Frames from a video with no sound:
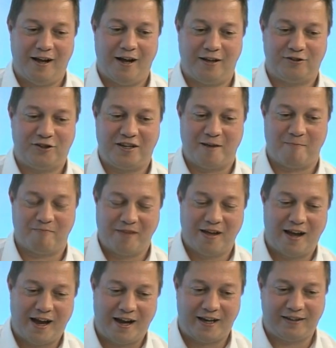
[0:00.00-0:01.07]
TM.
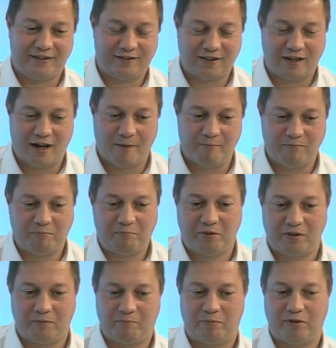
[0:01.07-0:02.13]
And,
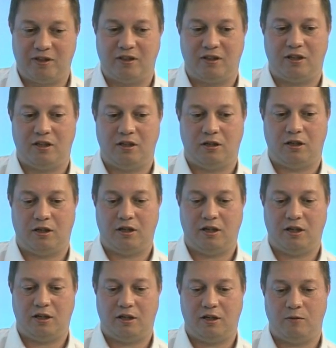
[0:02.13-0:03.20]
but
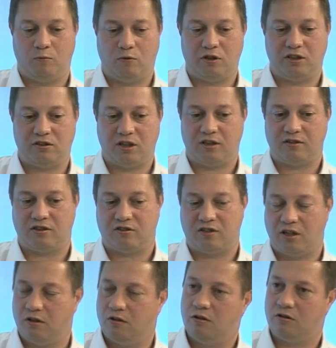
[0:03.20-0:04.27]
what it does is
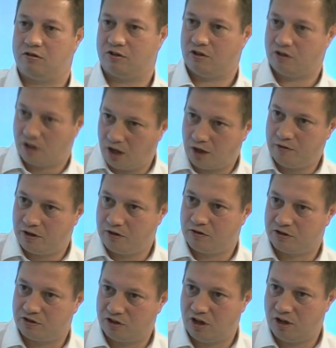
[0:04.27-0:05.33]
it looks at the loading
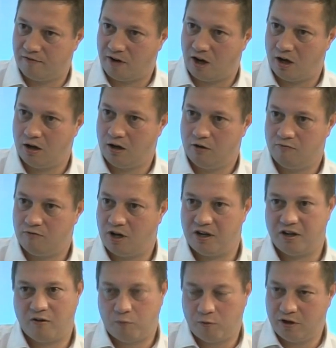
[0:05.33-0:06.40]
on a server, right?
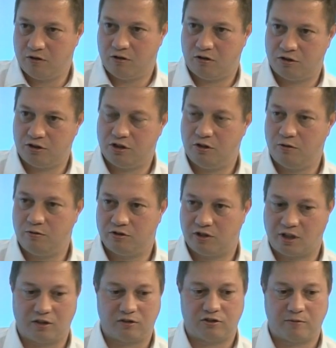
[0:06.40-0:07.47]
And if we're not
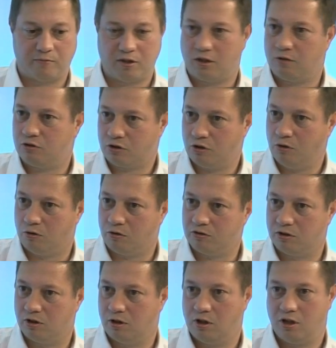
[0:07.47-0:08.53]
using some of those
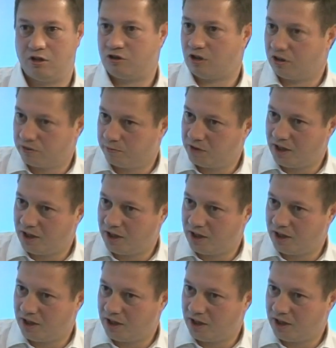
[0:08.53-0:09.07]
cores, it shuts them